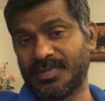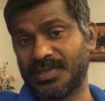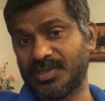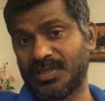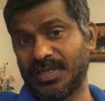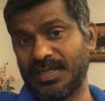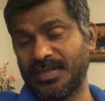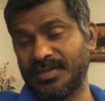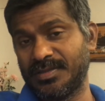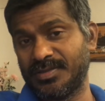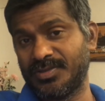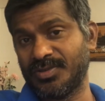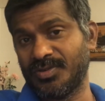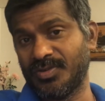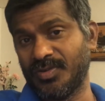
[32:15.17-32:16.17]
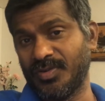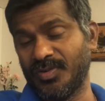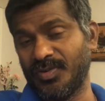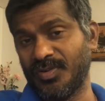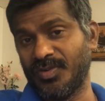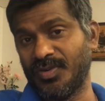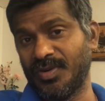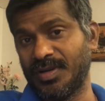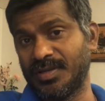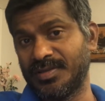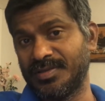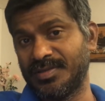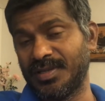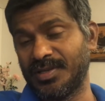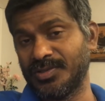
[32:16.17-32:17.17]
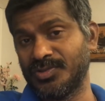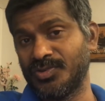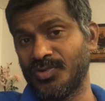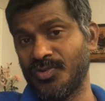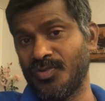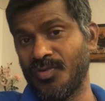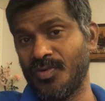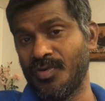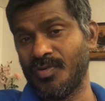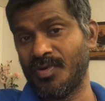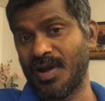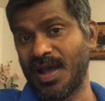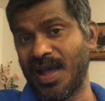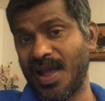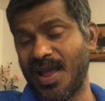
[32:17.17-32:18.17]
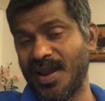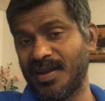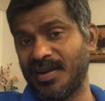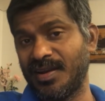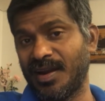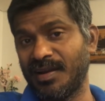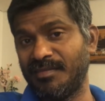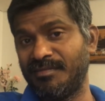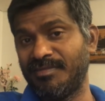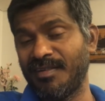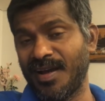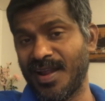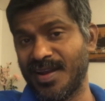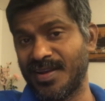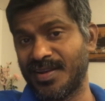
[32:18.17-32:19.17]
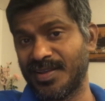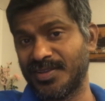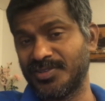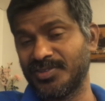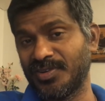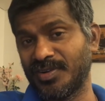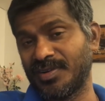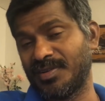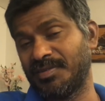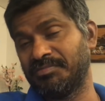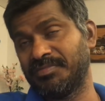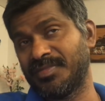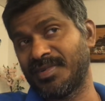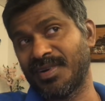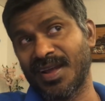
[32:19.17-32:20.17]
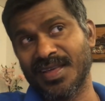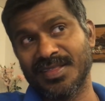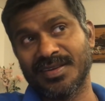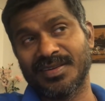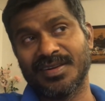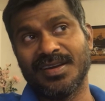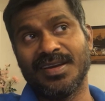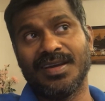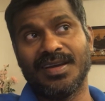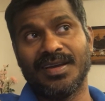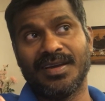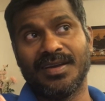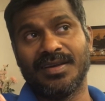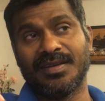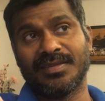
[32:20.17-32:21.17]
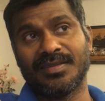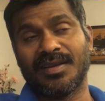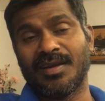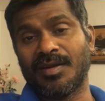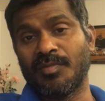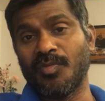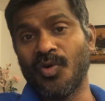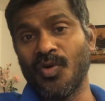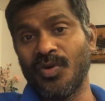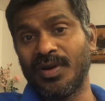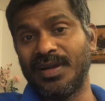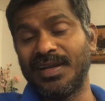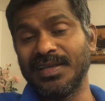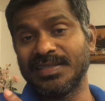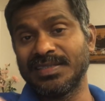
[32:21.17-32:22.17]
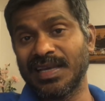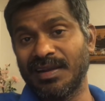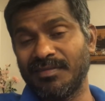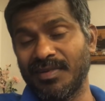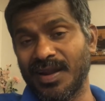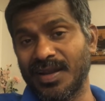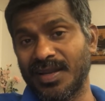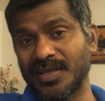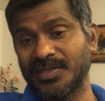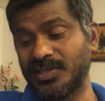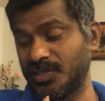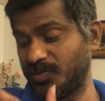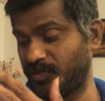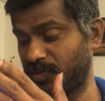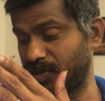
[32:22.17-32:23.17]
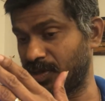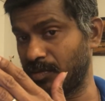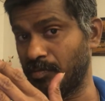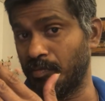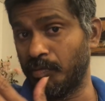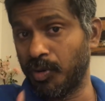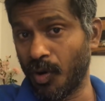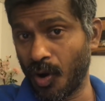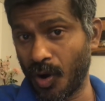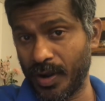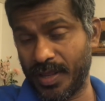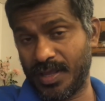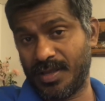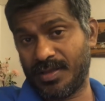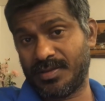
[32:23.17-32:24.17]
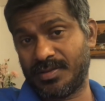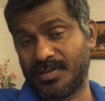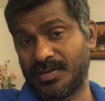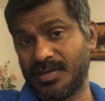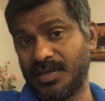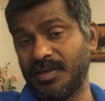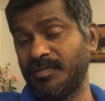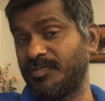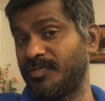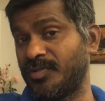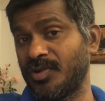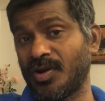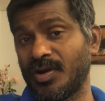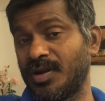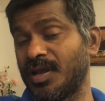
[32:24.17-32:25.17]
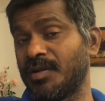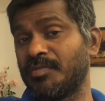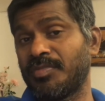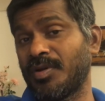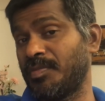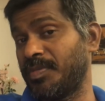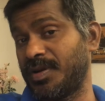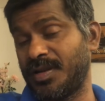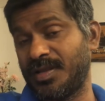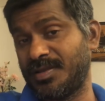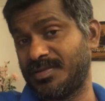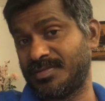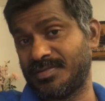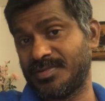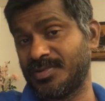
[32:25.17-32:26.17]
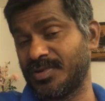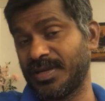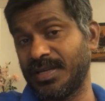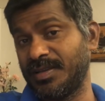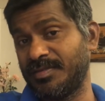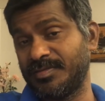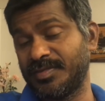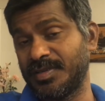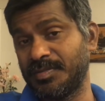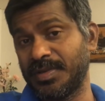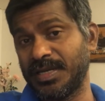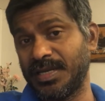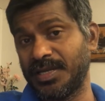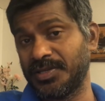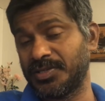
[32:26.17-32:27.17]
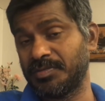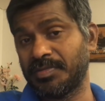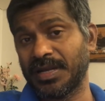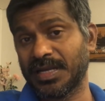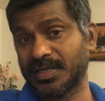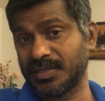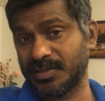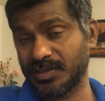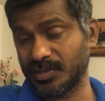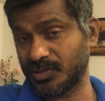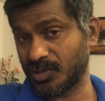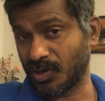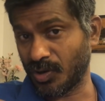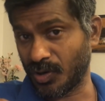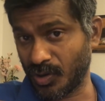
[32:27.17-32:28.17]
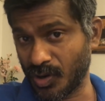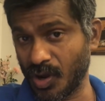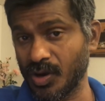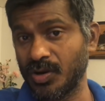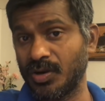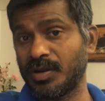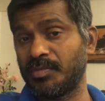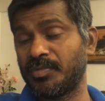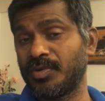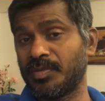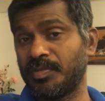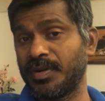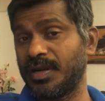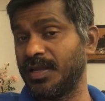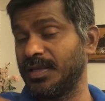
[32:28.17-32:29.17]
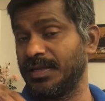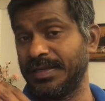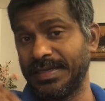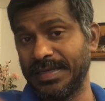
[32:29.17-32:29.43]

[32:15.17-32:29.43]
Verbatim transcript: okay so there is no added advantage or rather there are more disadvantages for the body if not done properly okay if the meditation practices are not done properly